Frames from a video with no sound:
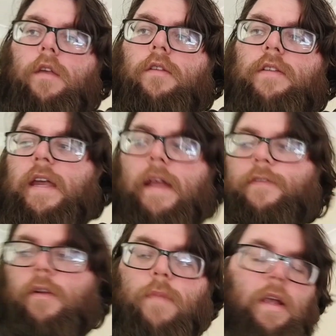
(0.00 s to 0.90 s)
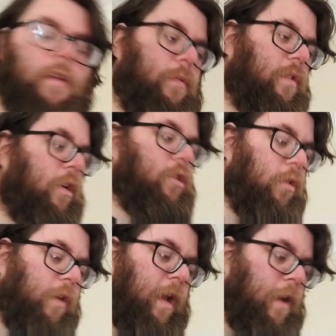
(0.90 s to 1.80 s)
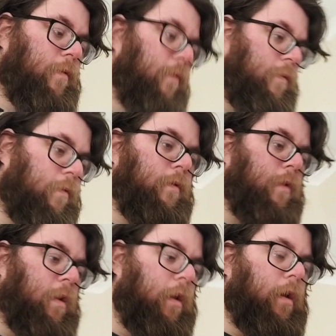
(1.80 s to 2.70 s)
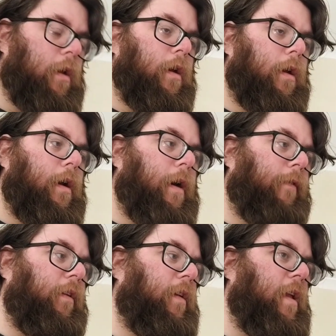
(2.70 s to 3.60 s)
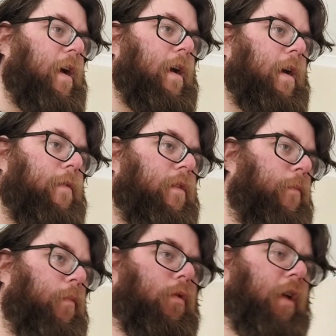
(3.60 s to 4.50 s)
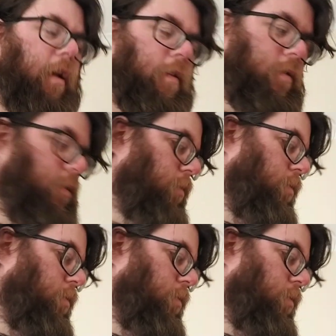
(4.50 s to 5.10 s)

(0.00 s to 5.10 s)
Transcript: See how the afternoon brings. We're just going to chill now. After today, the morning's